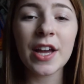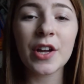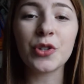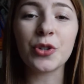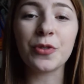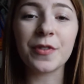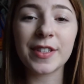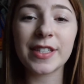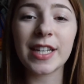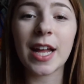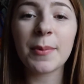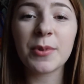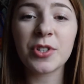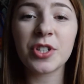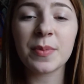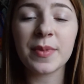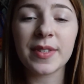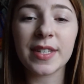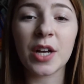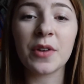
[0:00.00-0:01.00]
to have established
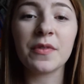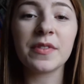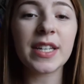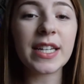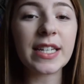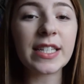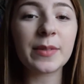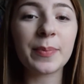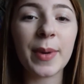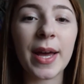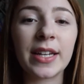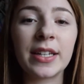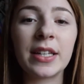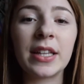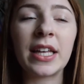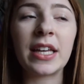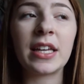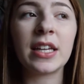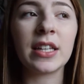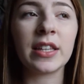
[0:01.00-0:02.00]
themselves
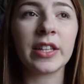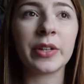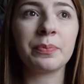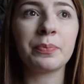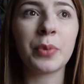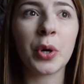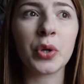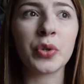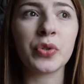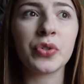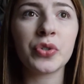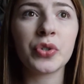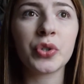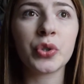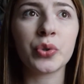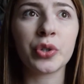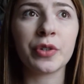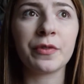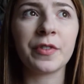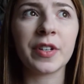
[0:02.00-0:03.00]
independently in the
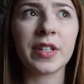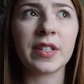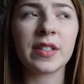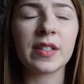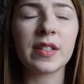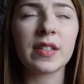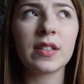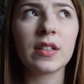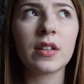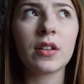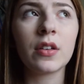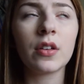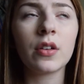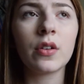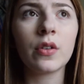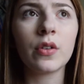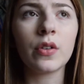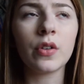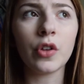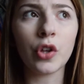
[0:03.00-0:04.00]
post-Corypheus
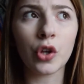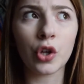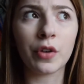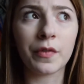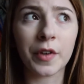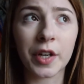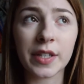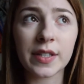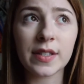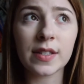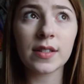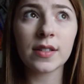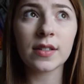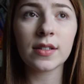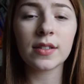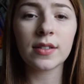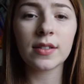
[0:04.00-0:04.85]
universe.